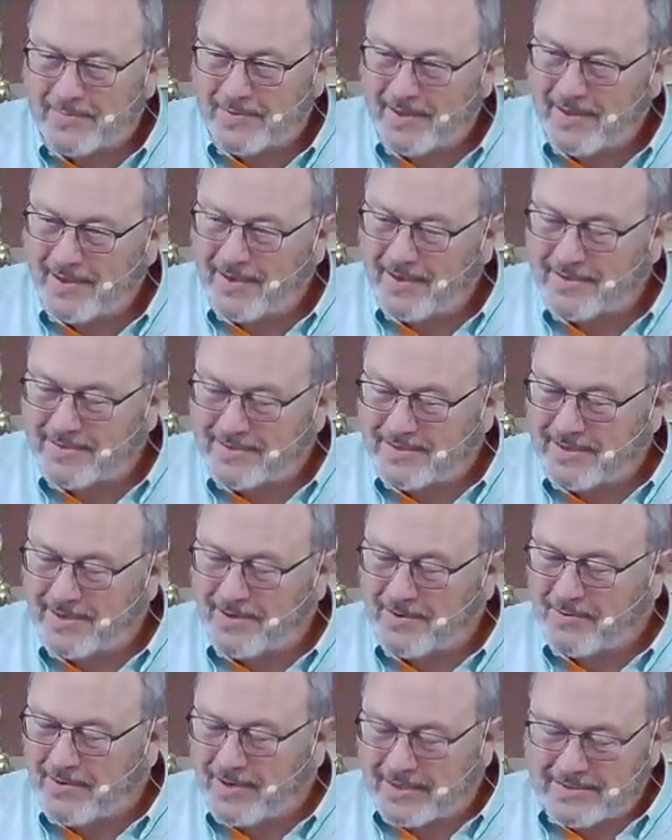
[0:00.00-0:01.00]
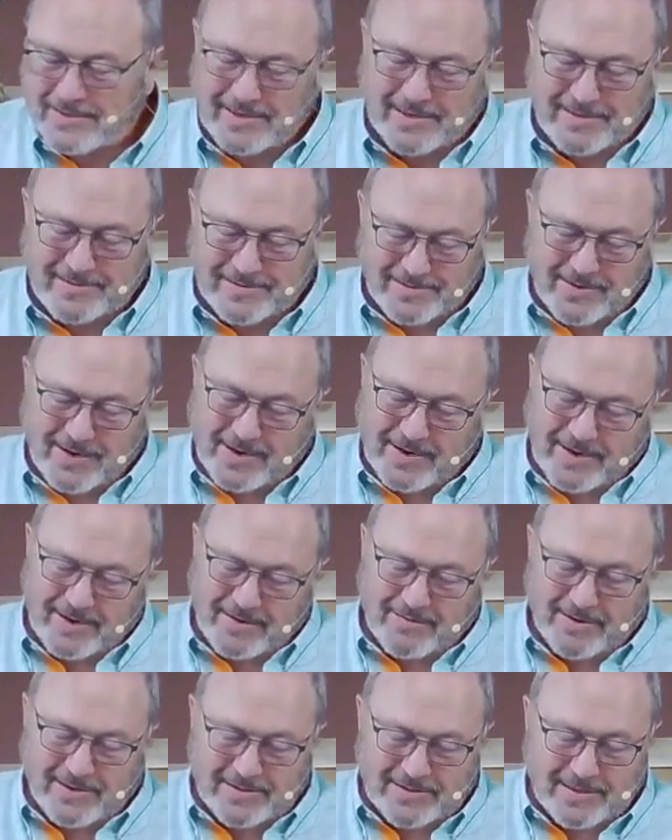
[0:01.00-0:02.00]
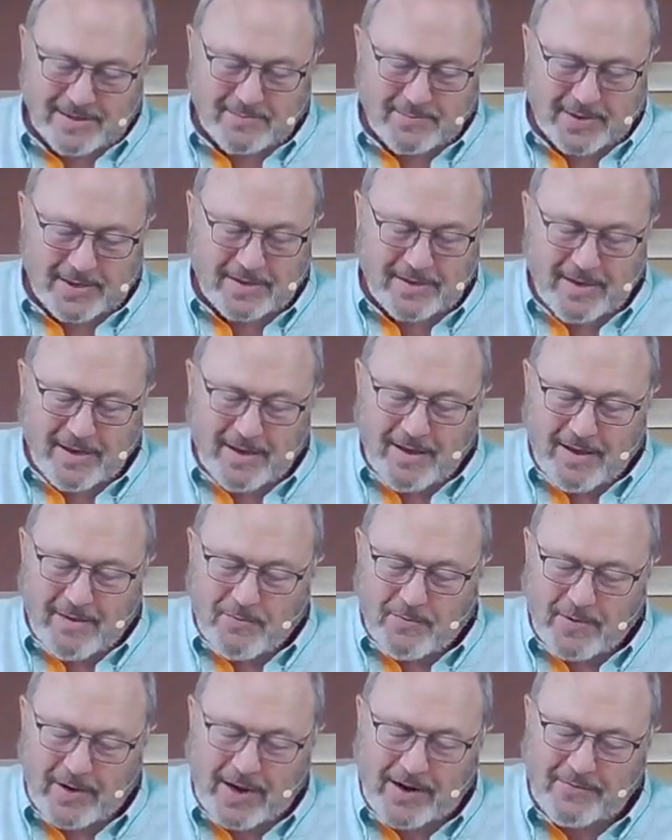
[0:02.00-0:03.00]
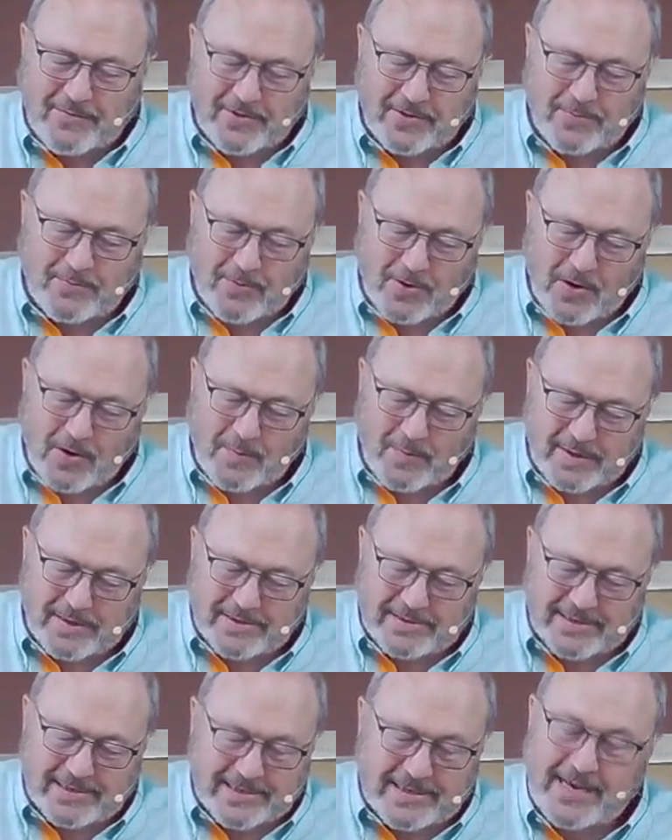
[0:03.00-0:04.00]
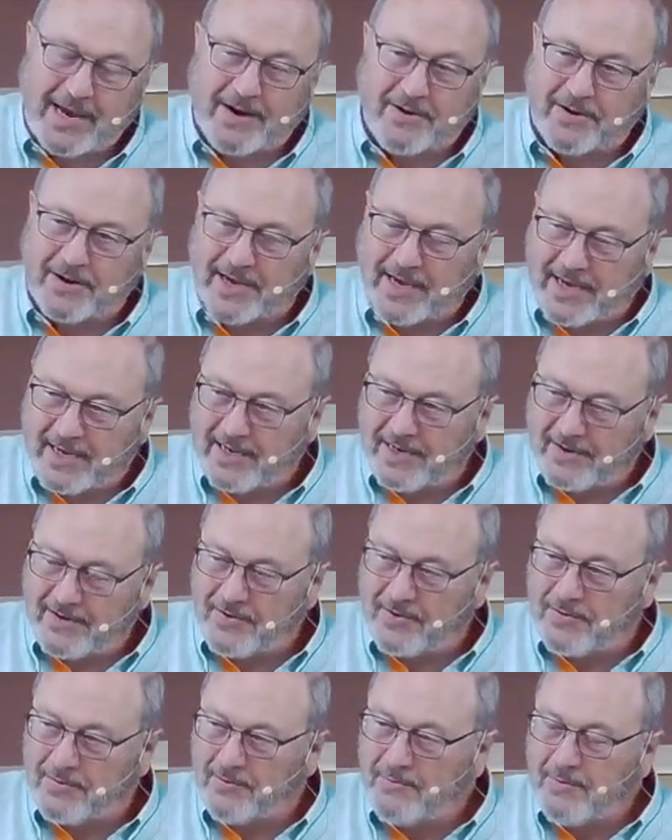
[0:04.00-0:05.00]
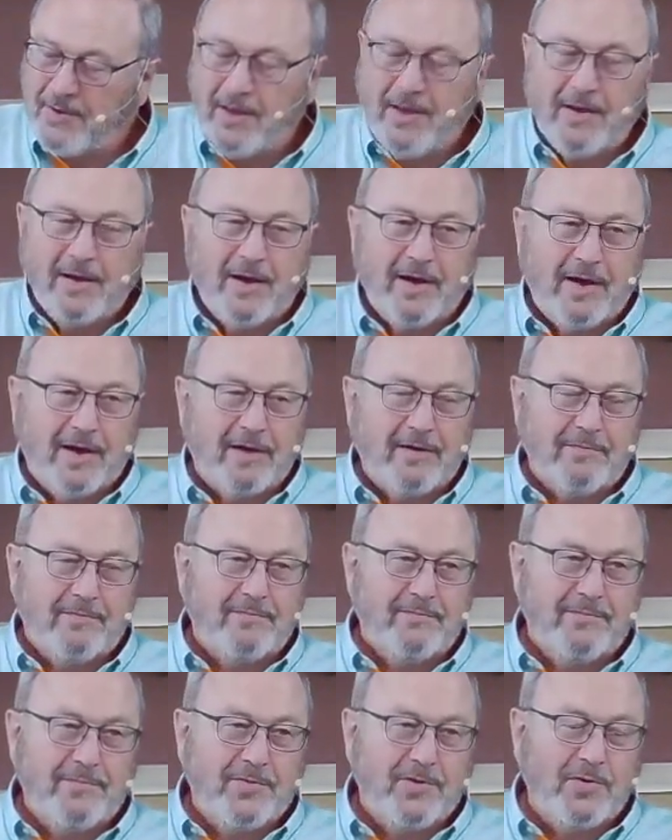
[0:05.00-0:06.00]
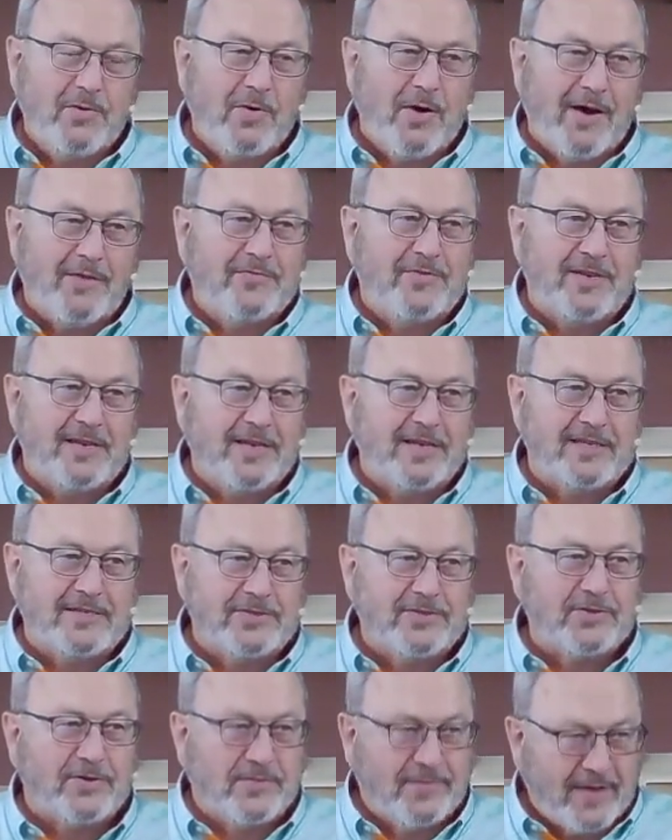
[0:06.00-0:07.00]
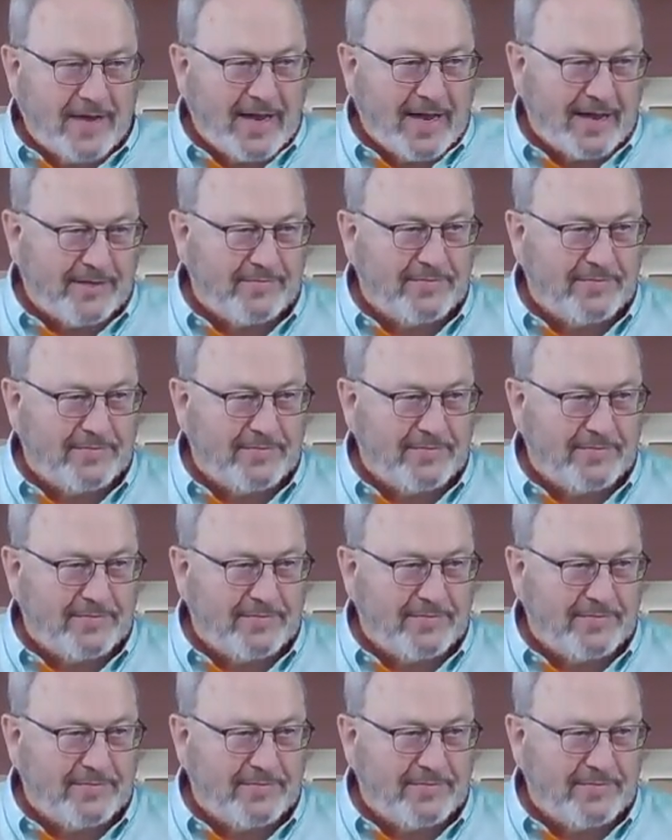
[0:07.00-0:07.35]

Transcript: It's interesting. It's not interesting, but whenever the Romans interrogated you, you often didn't survive.